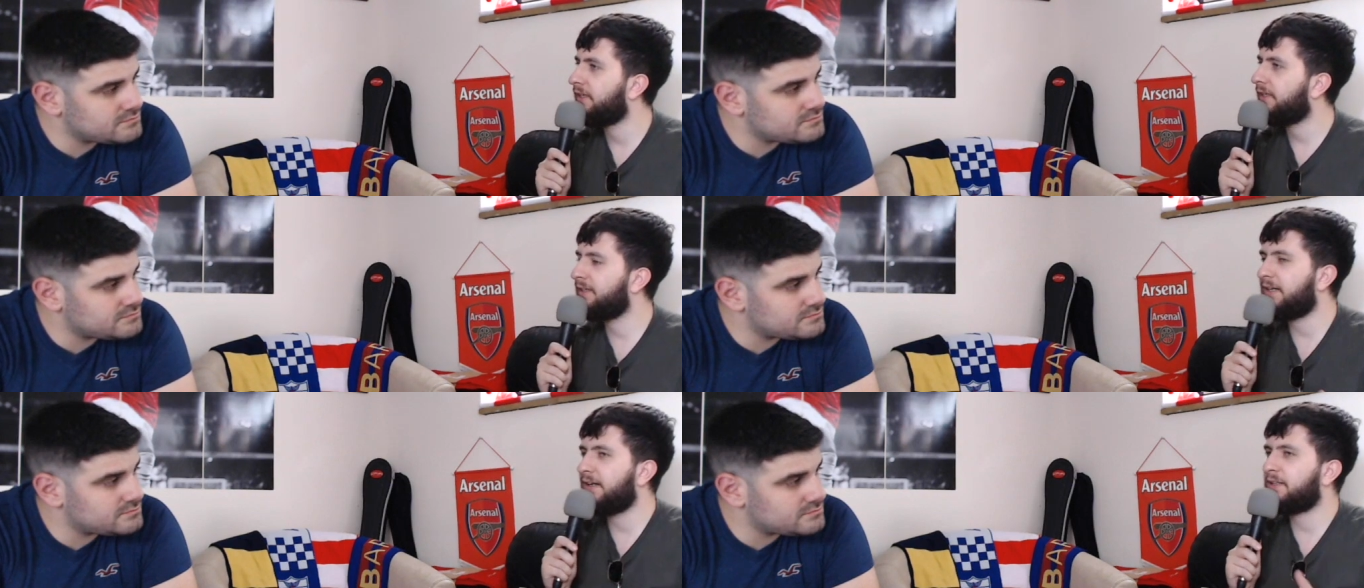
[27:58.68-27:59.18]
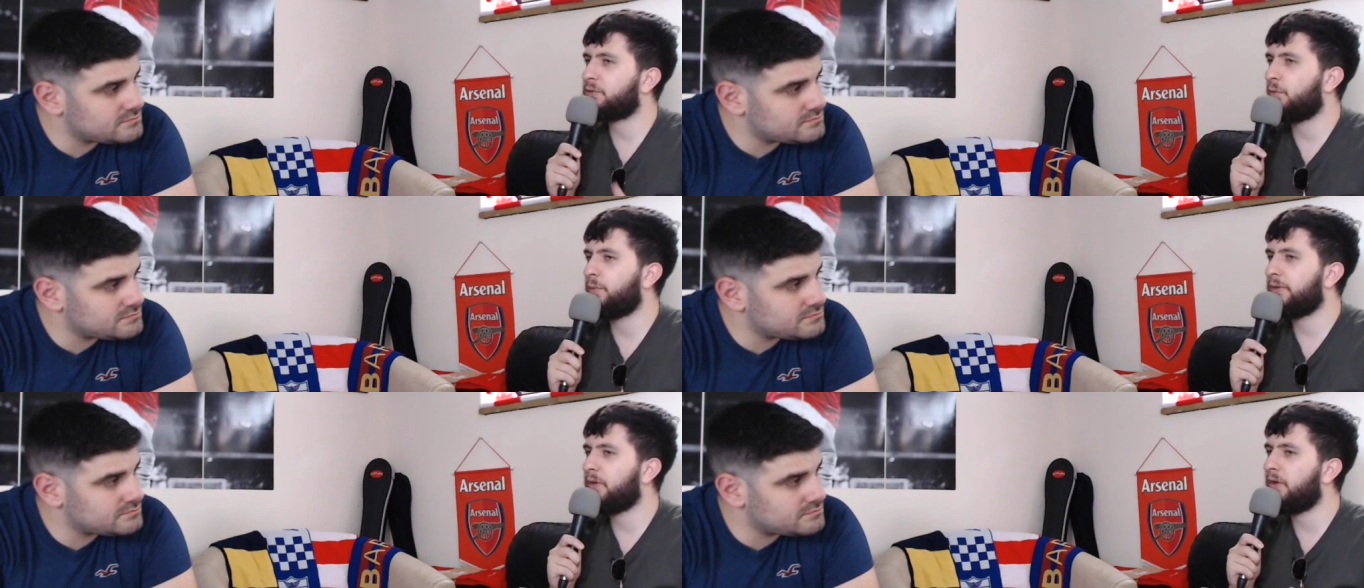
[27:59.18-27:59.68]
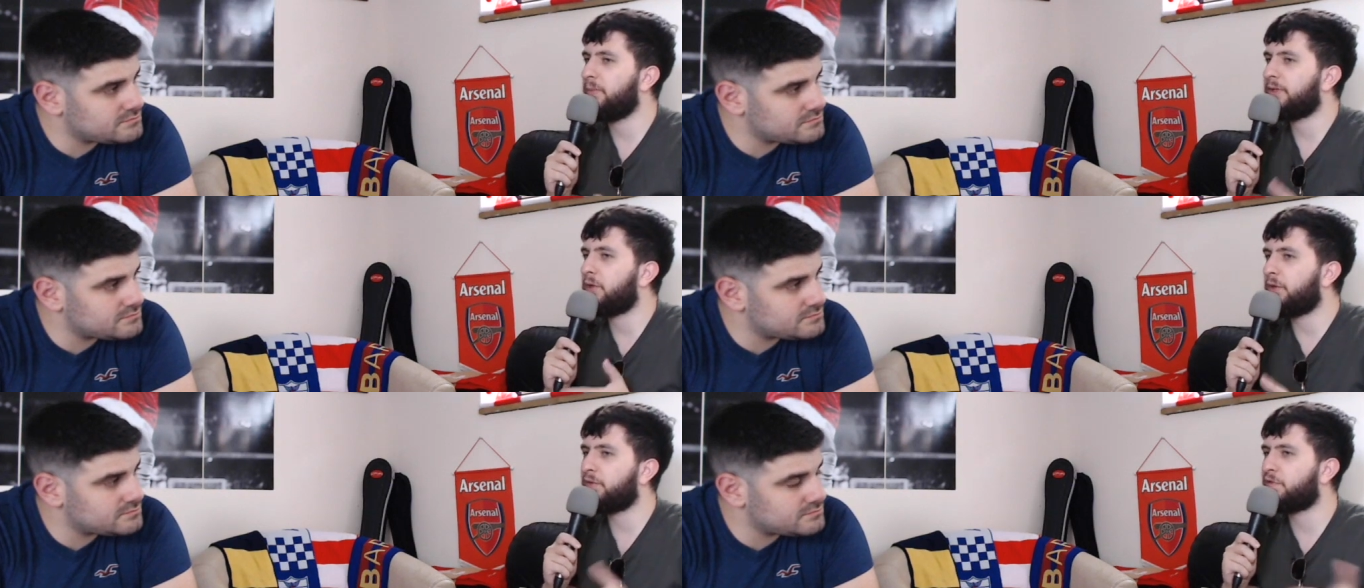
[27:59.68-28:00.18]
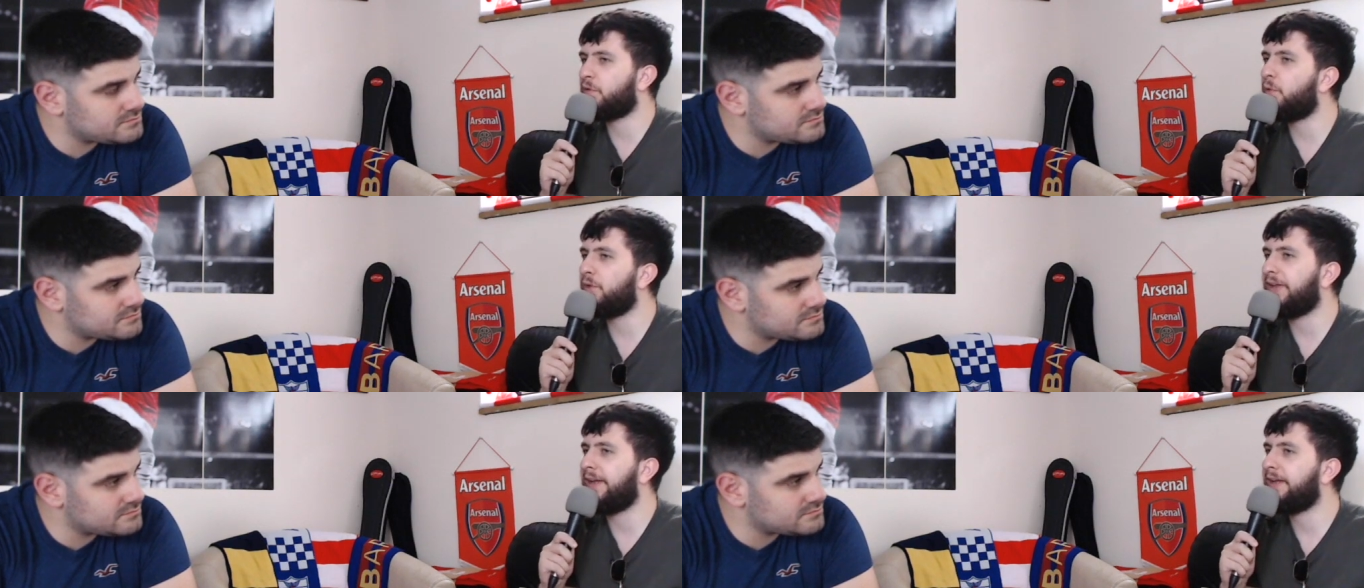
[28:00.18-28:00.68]
Speaker 1: and that, that's what we are. We can't
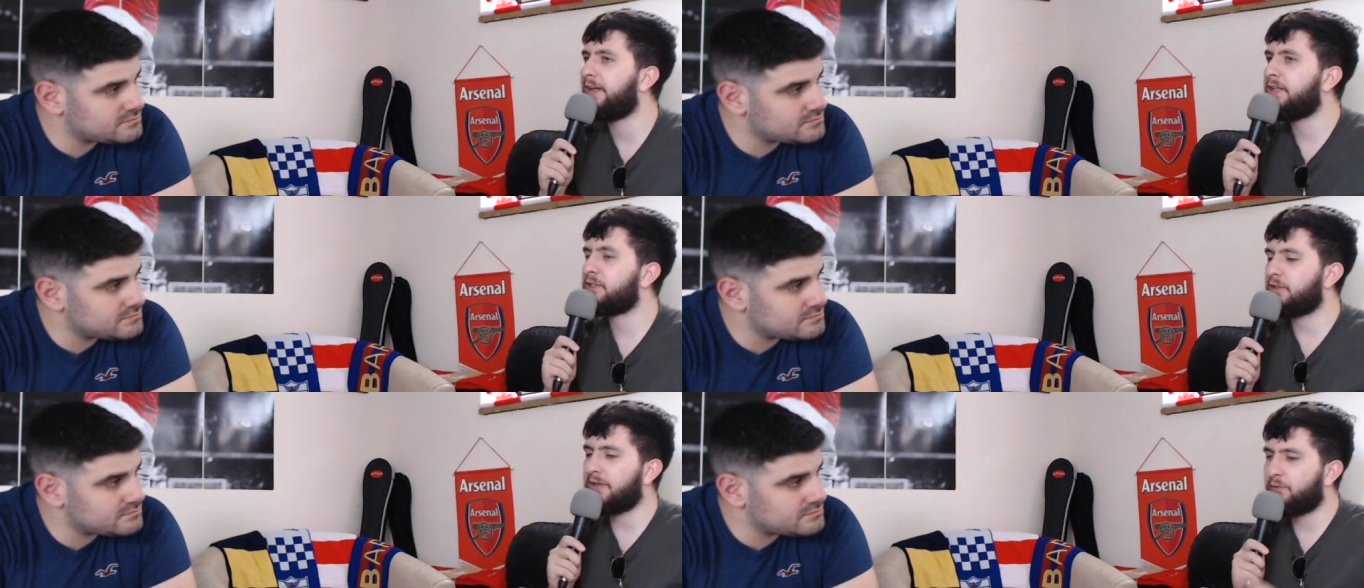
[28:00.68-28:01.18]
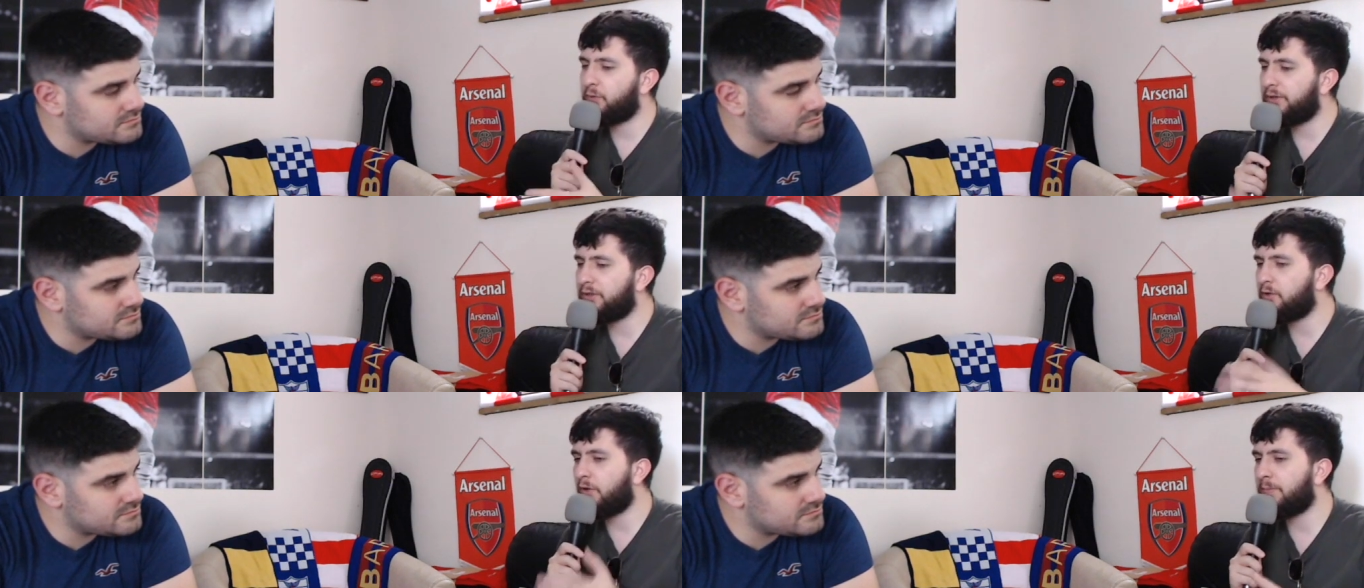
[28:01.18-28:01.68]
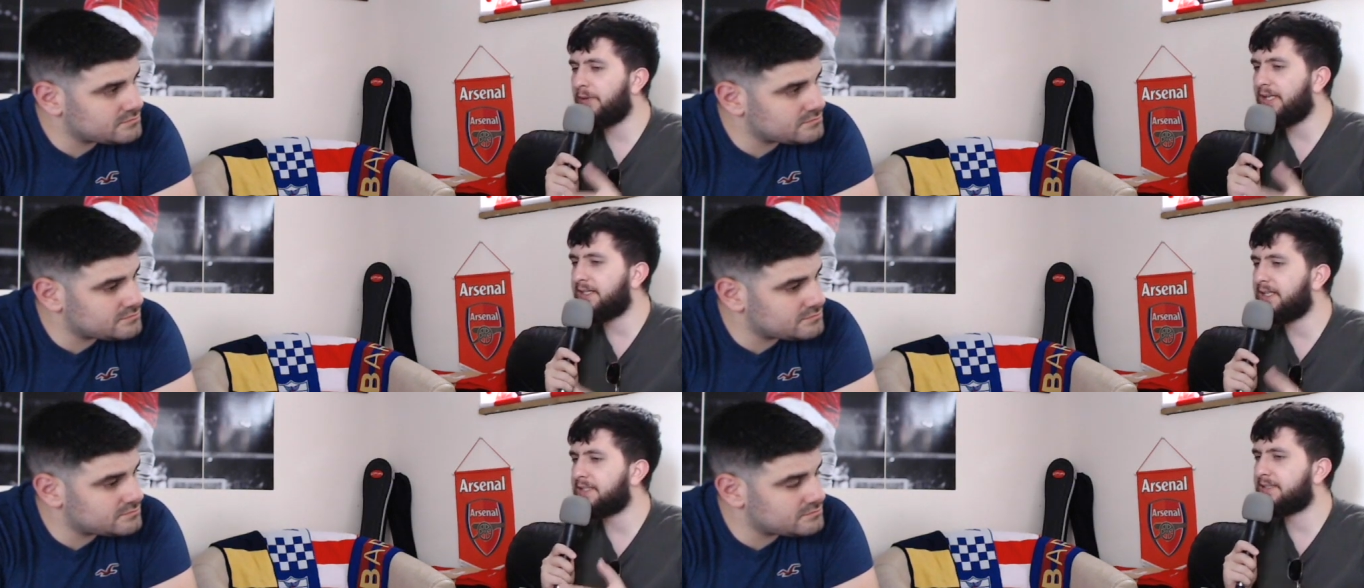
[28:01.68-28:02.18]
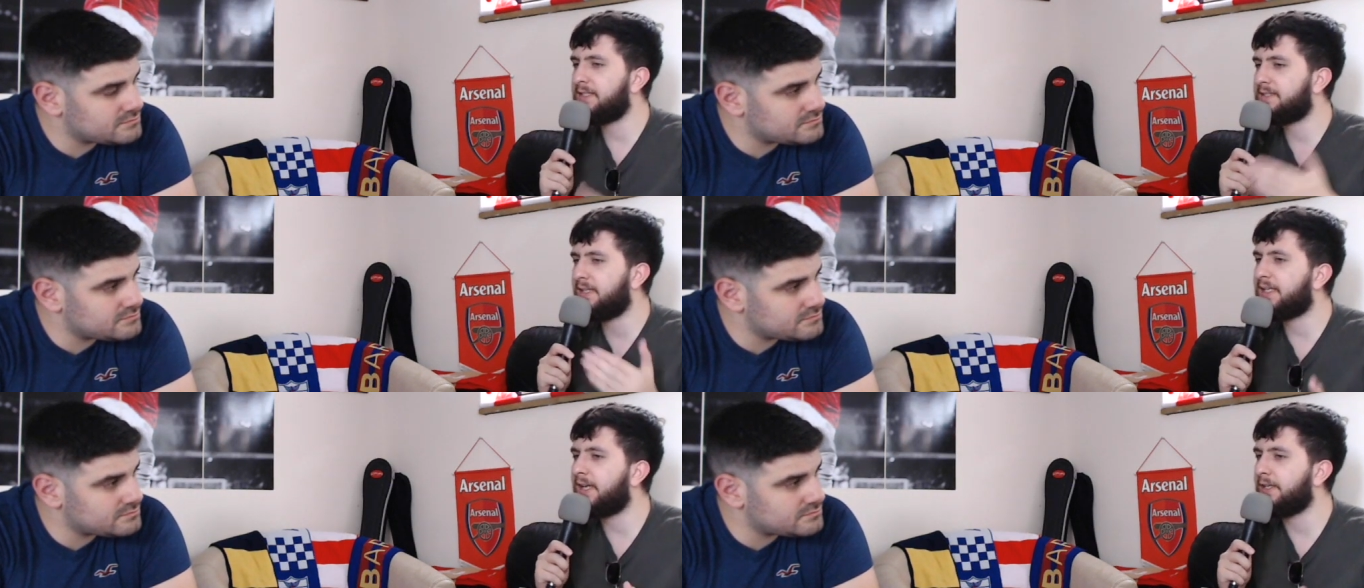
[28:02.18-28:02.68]
afford it. So if we're in the Europa League next
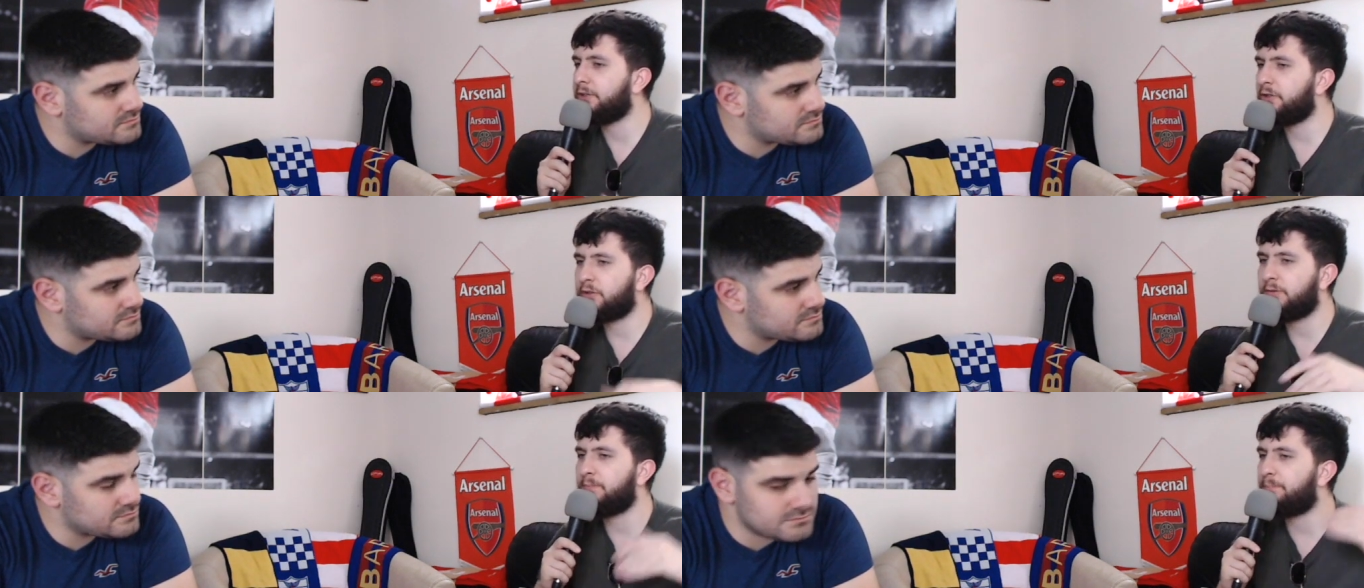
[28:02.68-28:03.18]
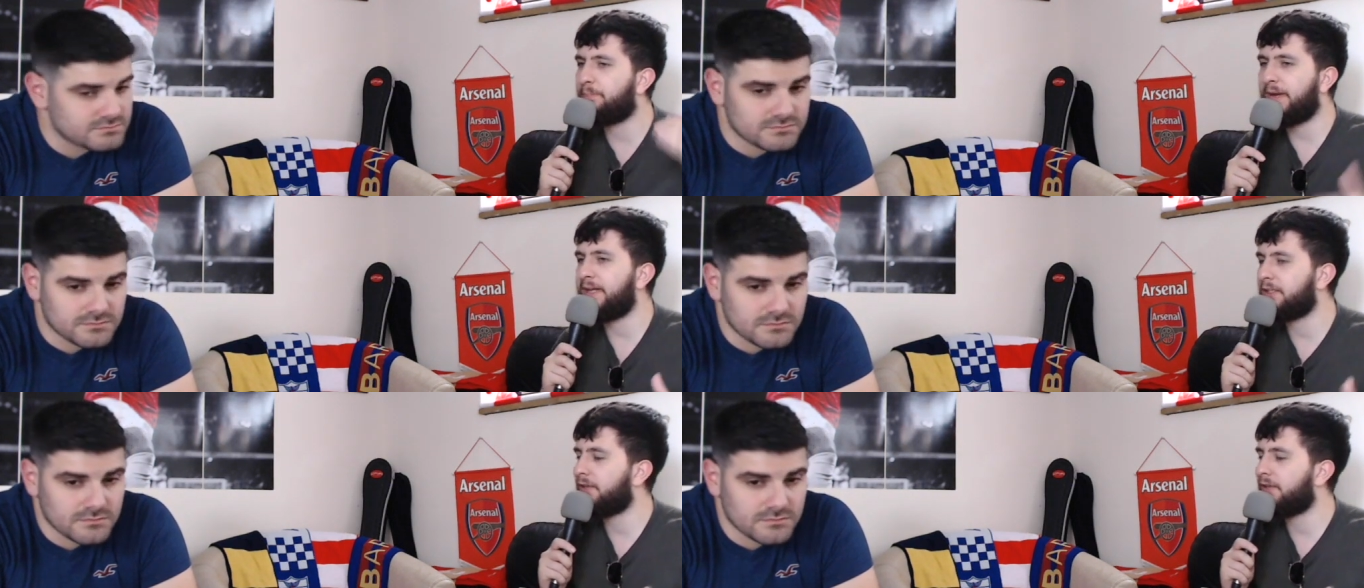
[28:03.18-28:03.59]
season again, you can bet your